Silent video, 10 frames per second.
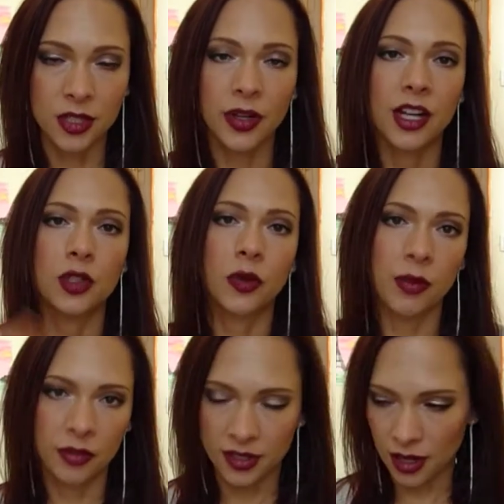so I got
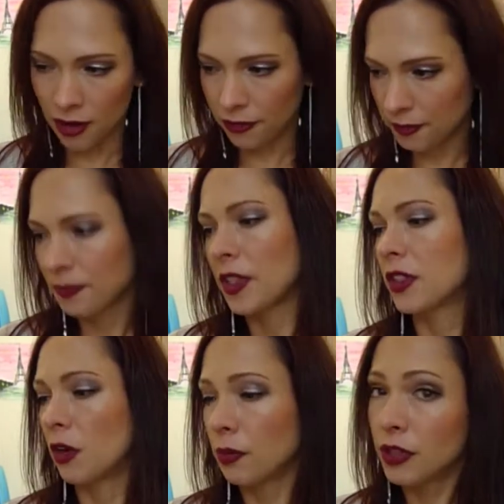20% off.
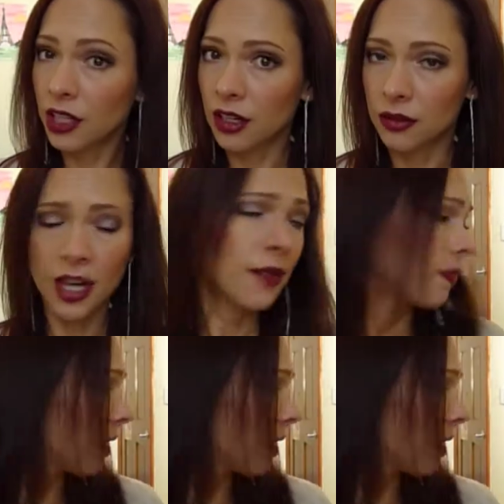So pretty good, right?